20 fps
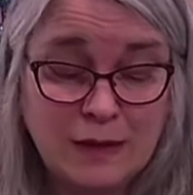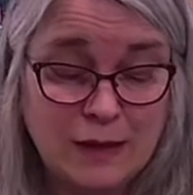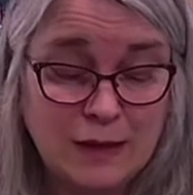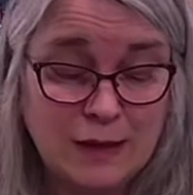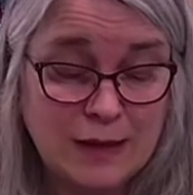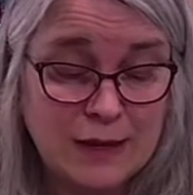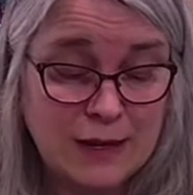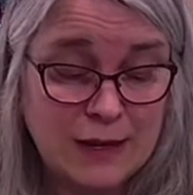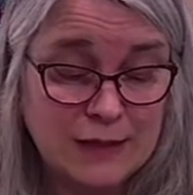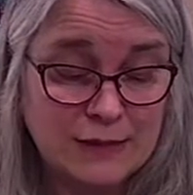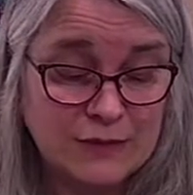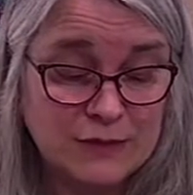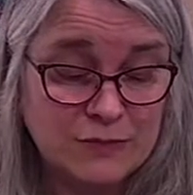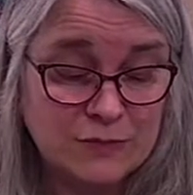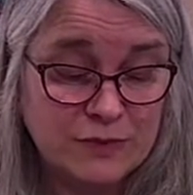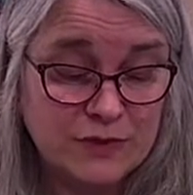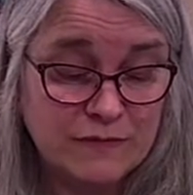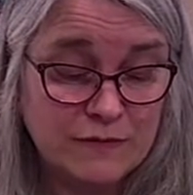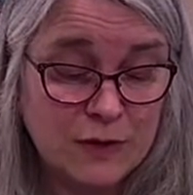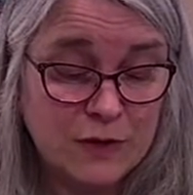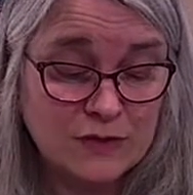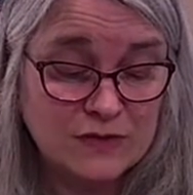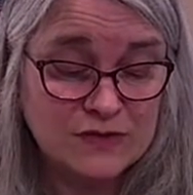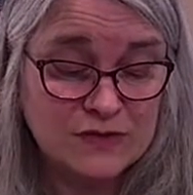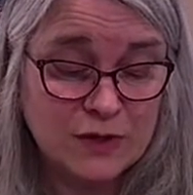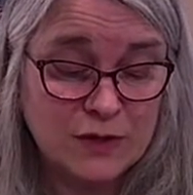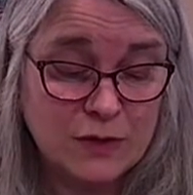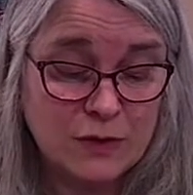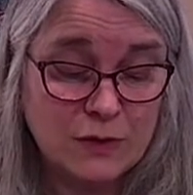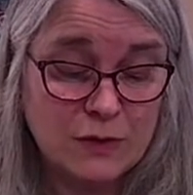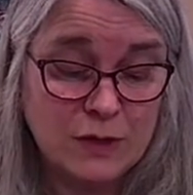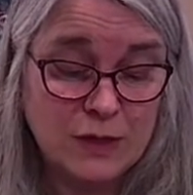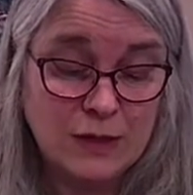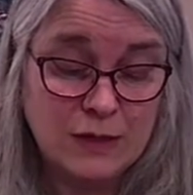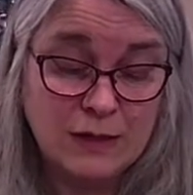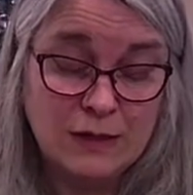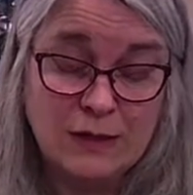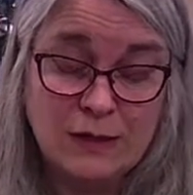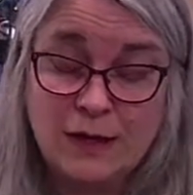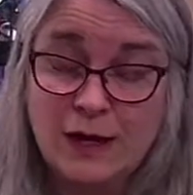and we've also
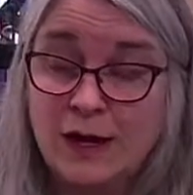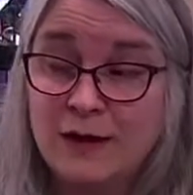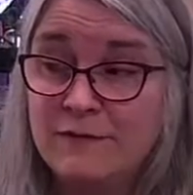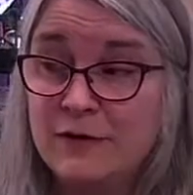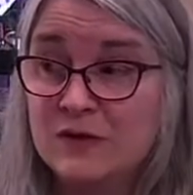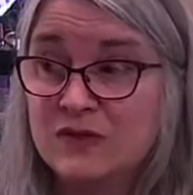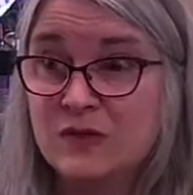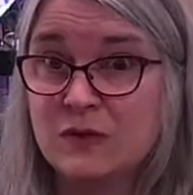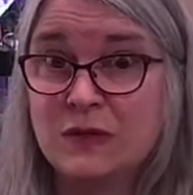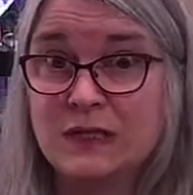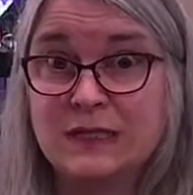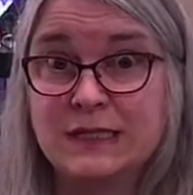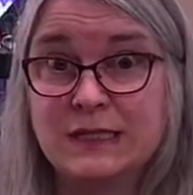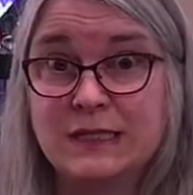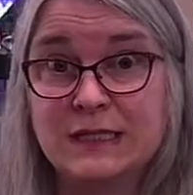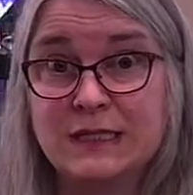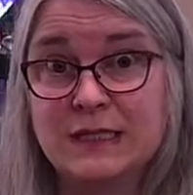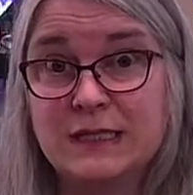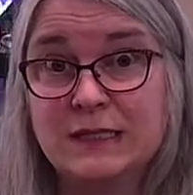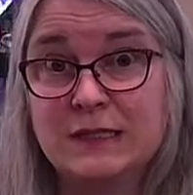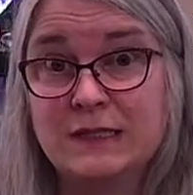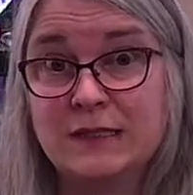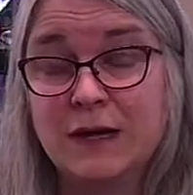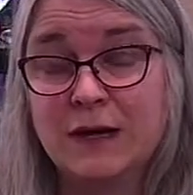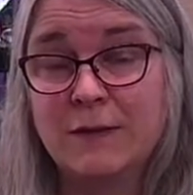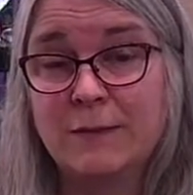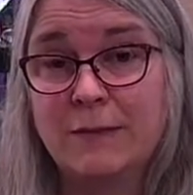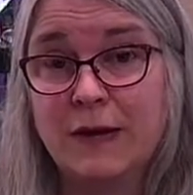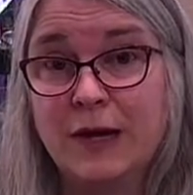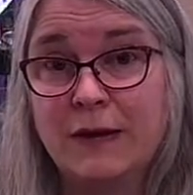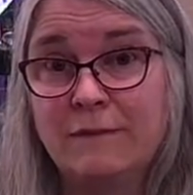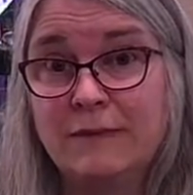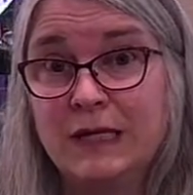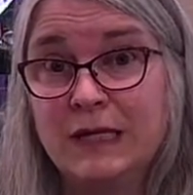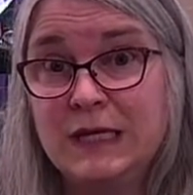I've also listed some um,